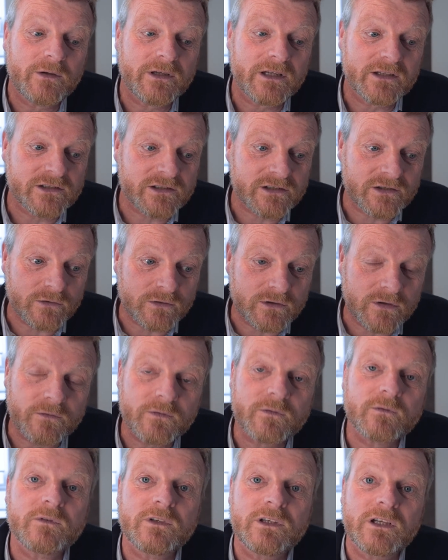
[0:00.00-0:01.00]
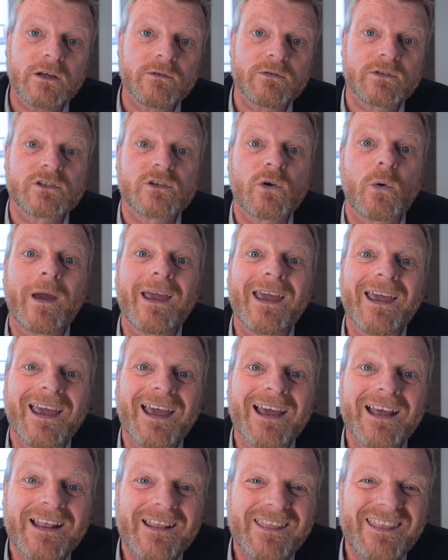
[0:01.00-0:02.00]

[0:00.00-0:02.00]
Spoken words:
in a sort of, you know, square.